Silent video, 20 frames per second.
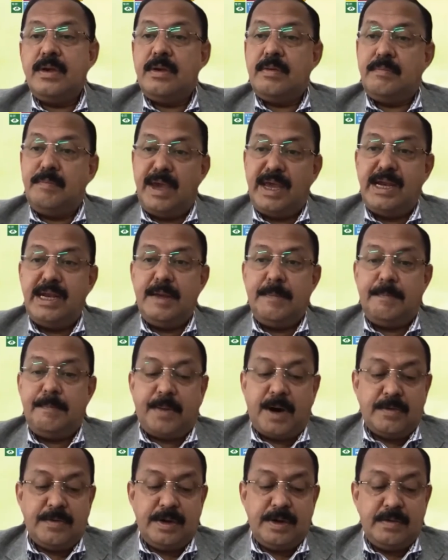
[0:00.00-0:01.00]
mainly
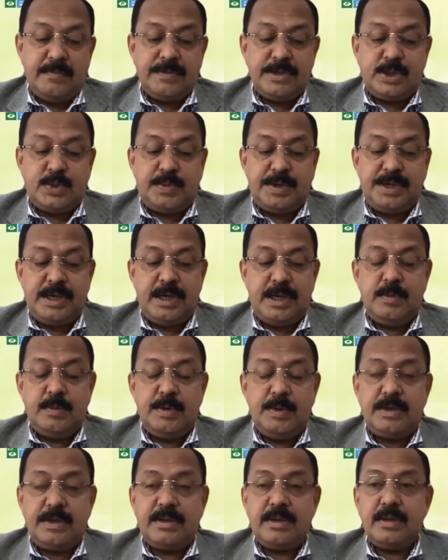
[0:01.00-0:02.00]
power, which we deal
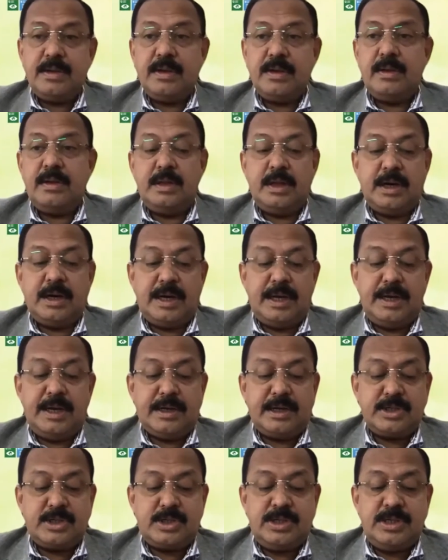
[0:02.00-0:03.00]
with, the
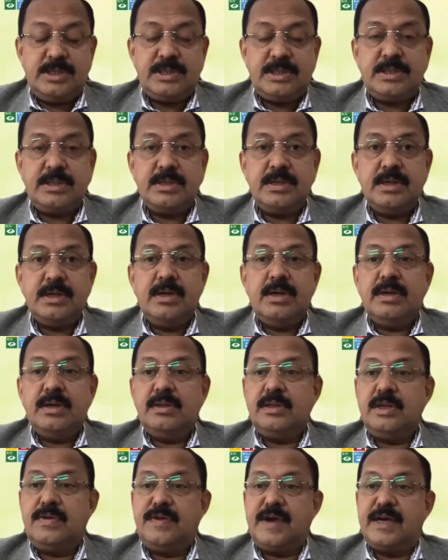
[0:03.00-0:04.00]
industries,
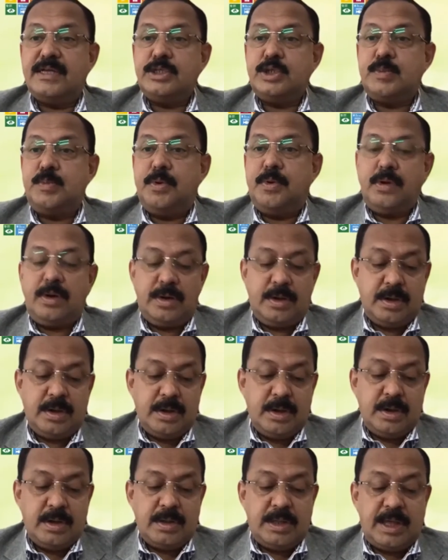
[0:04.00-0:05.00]
the transport,
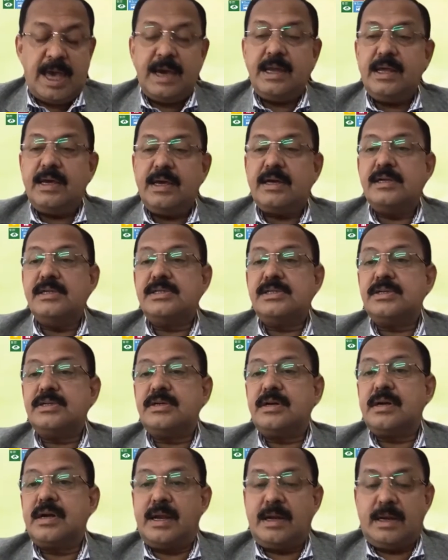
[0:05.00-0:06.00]
the
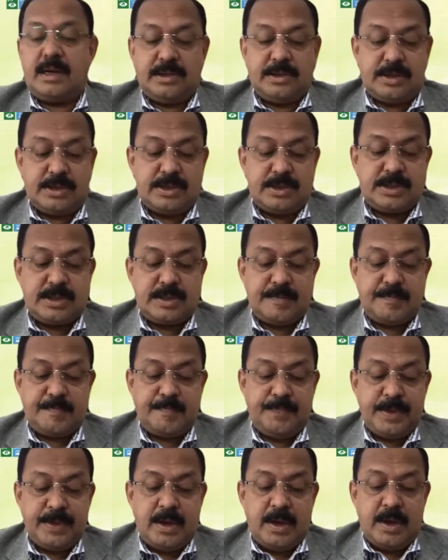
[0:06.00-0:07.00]
agriculture, and others.
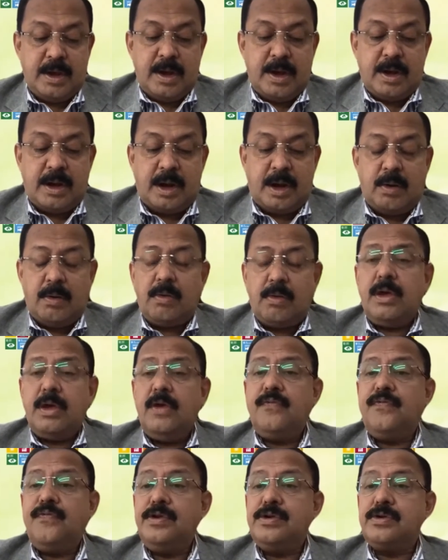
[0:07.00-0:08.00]
Now,
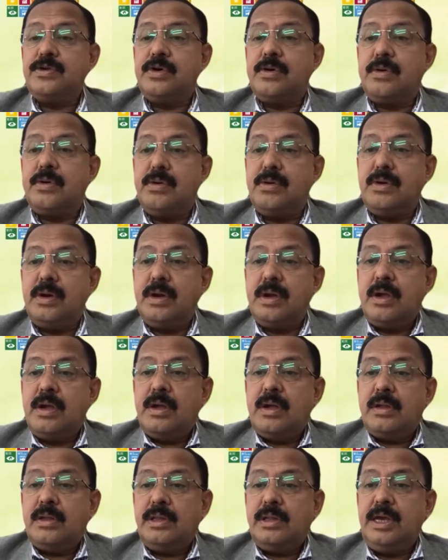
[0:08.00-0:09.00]
if you talk on
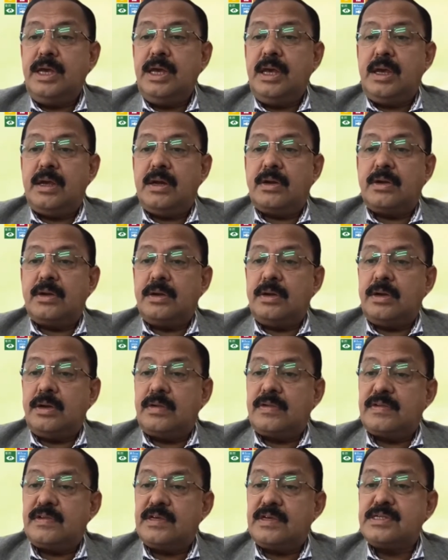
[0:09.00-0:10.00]
the
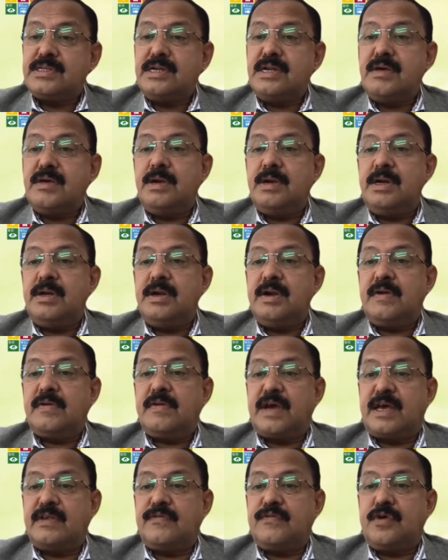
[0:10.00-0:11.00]
sustainability
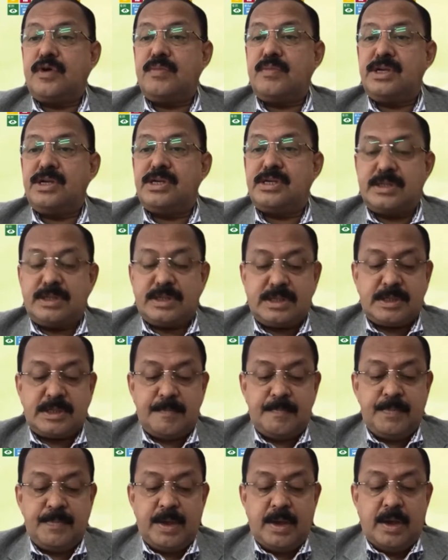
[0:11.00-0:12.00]
transformations,
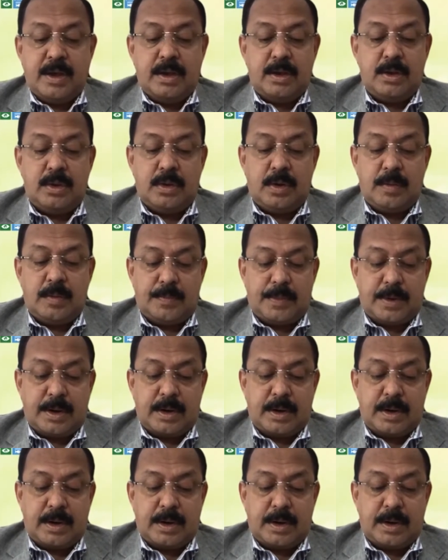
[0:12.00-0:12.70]
there are